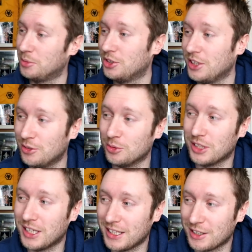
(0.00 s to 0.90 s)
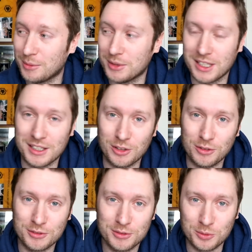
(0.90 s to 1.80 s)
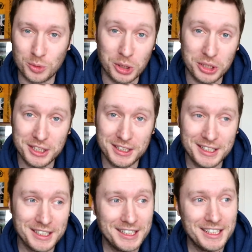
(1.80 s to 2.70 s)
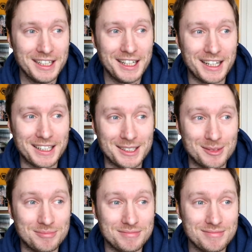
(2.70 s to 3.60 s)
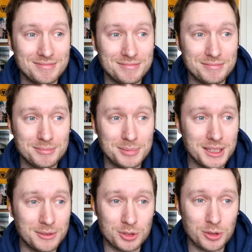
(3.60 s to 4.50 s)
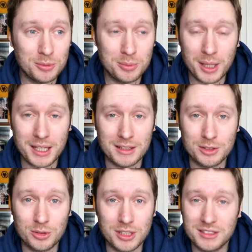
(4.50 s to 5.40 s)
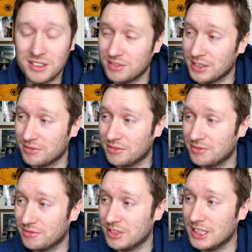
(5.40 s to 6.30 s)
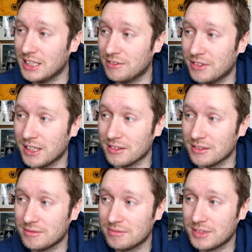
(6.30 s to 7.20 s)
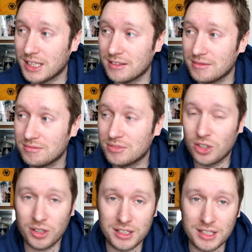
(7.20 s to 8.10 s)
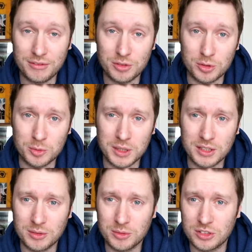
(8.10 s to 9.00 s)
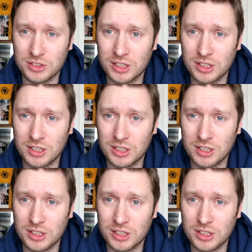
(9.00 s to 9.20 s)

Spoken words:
procedure was that I had a couple of days off work. But yeah, there was no pain at all. I didn't even really feel that tired afterwards, because